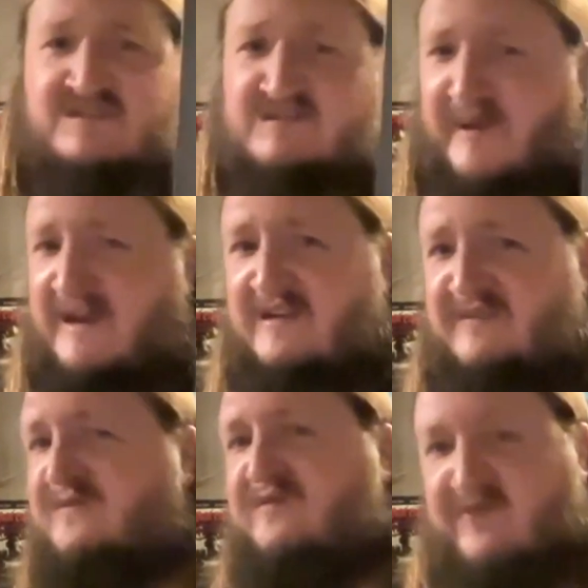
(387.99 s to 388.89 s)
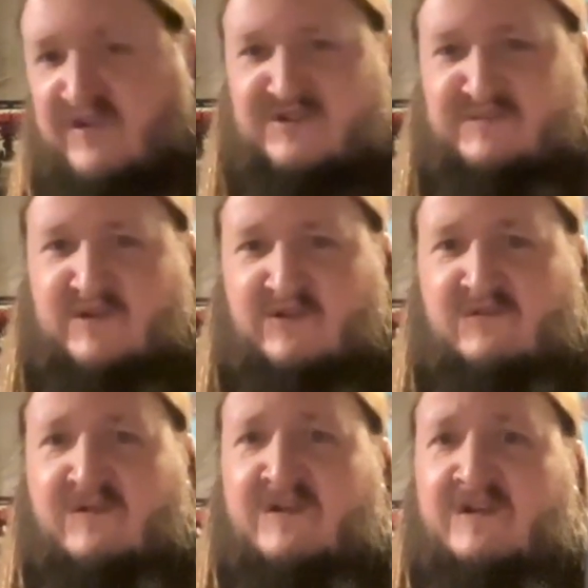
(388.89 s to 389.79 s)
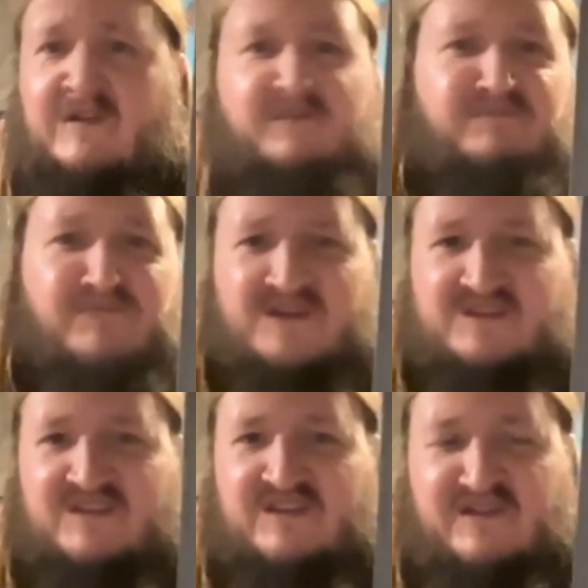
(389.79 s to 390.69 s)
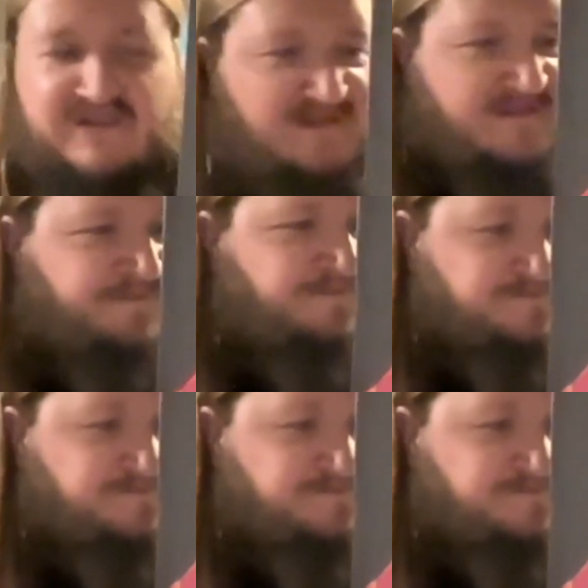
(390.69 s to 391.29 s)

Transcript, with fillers: speed and thrash metal mixed in there.